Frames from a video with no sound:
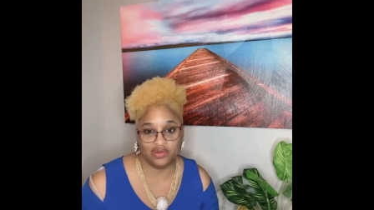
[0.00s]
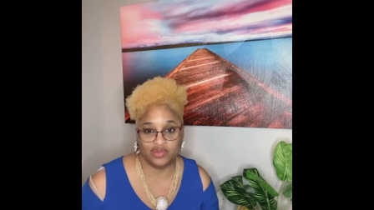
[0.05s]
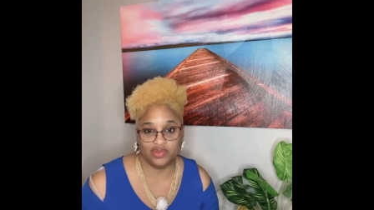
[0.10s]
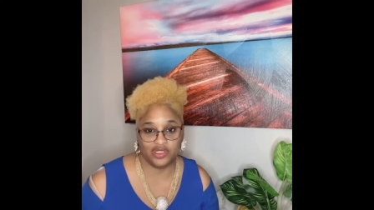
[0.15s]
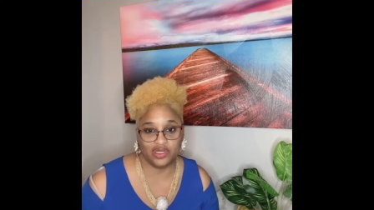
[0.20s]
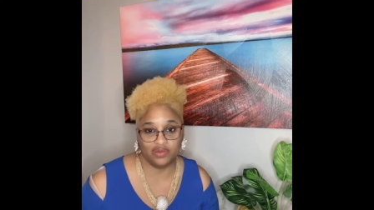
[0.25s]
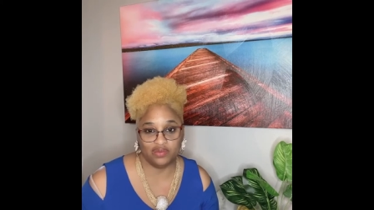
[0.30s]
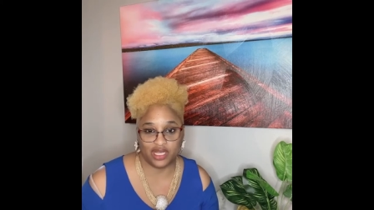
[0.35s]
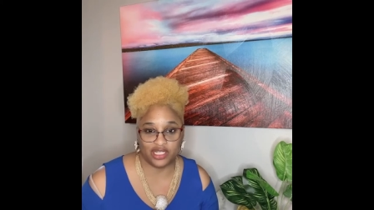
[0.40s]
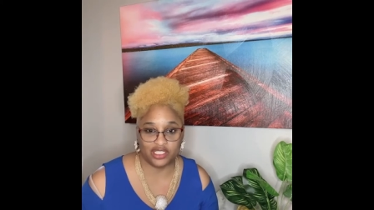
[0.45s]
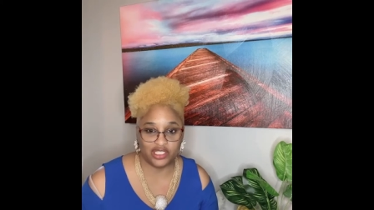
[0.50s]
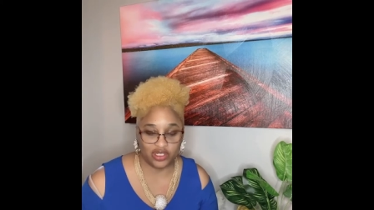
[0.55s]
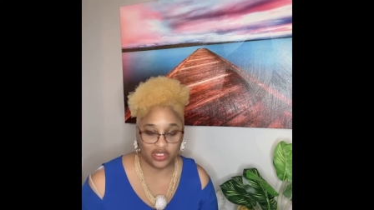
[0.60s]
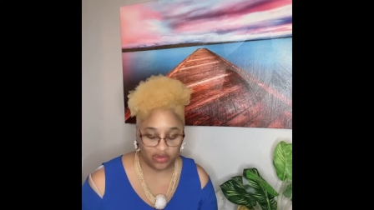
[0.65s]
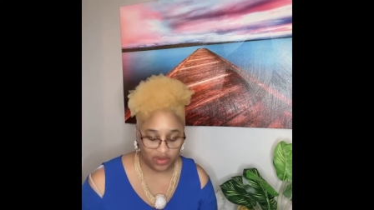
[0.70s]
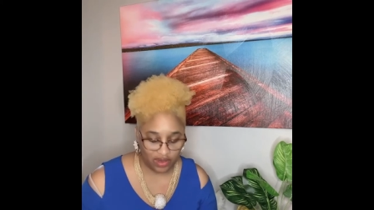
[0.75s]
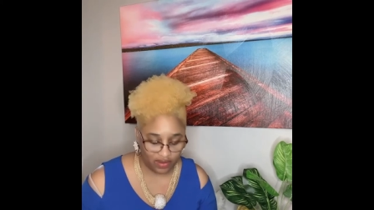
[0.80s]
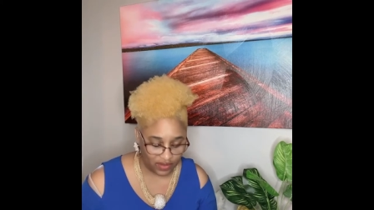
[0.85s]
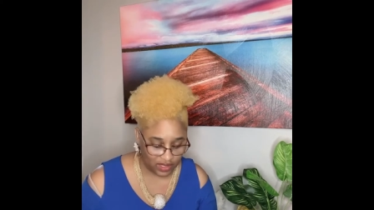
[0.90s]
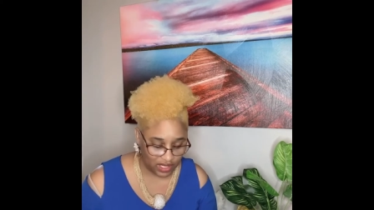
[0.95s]
to match the
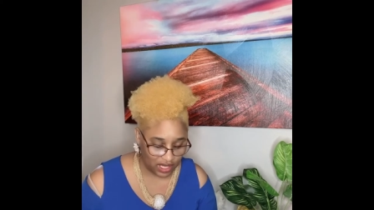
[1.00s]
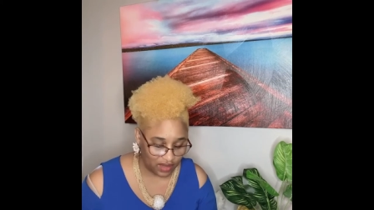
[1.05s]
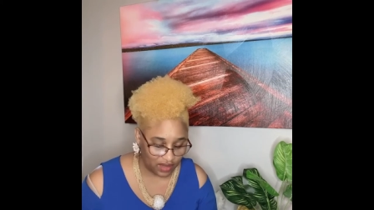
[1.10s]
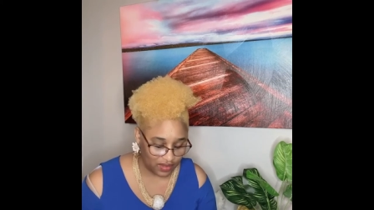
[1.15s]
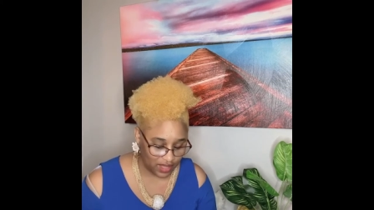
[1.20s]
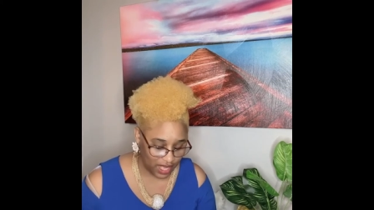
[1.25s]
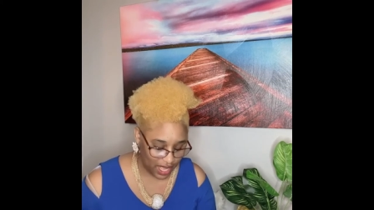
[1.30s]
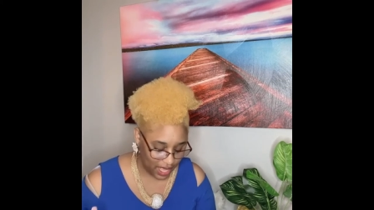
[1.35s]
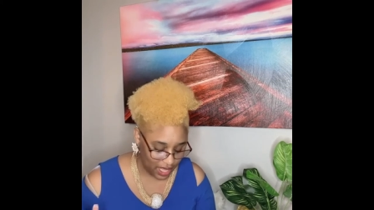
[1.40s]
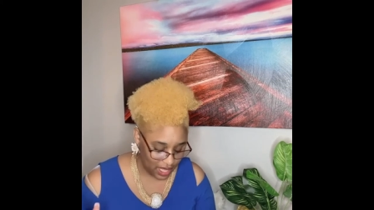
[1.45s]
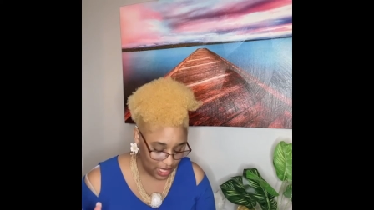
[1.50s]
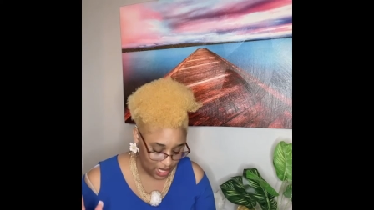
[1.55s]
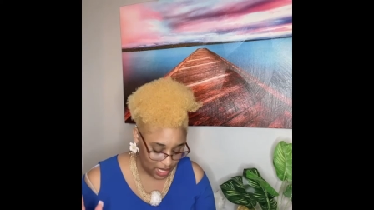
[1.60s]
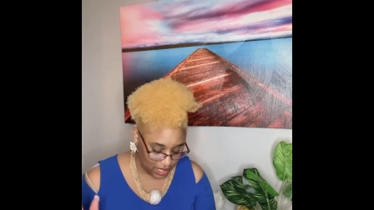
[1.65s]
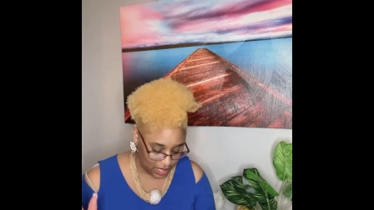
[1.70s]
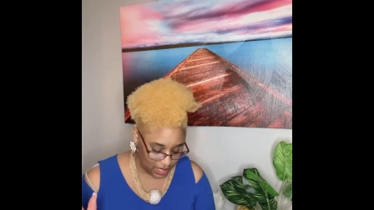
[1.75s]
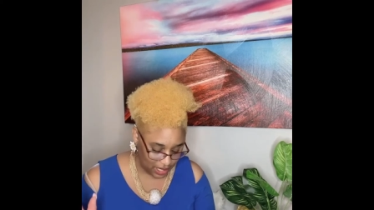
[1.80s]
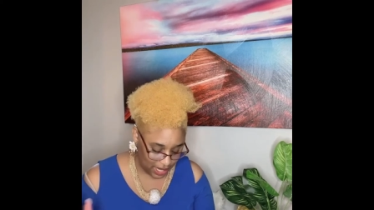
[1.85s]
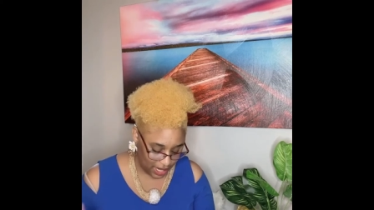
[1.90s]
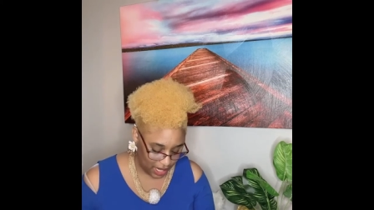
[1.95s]
equivalent of that.
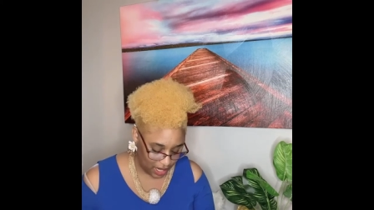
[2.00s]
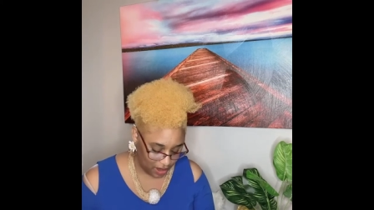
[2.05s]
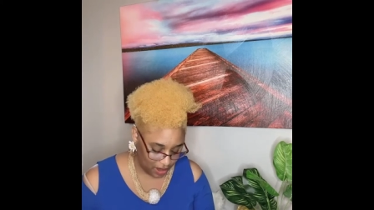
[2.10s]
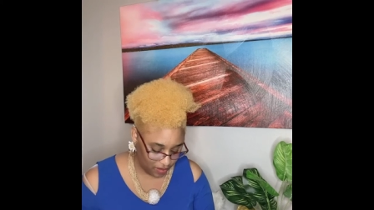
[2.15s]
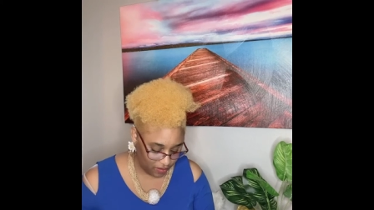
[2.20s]
Now